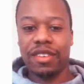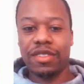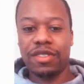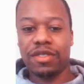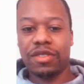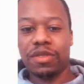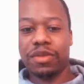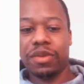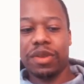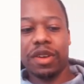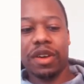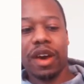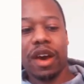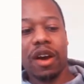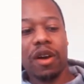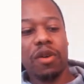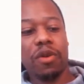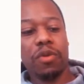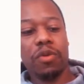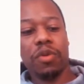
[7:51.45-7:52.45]
So you
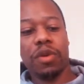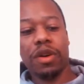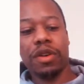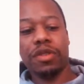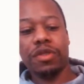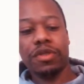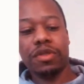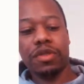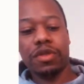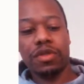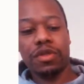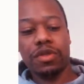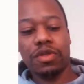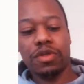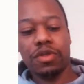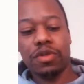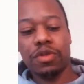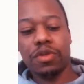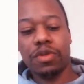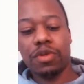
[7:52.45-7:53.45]
count one,
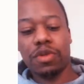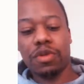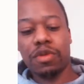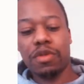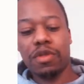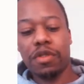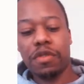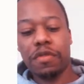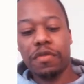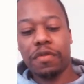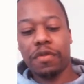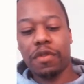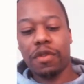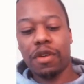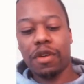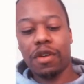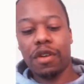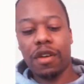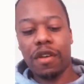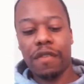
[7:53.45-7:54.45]
two, three,
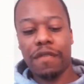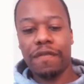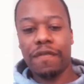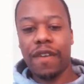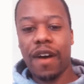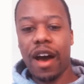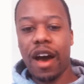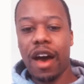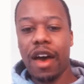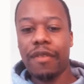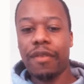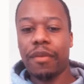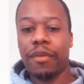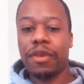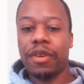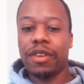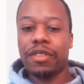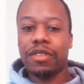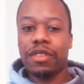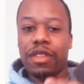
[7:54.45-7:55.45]
four, five, and when you
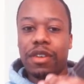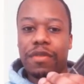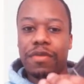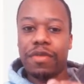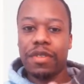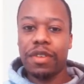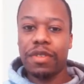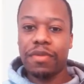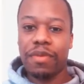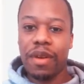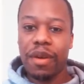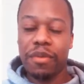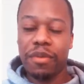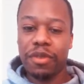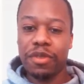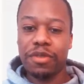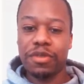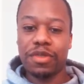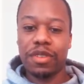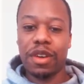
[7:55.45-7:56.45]
get to the fifth fret, we'll
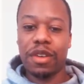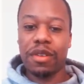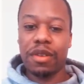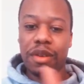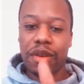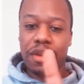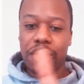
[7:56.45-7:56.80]
use our,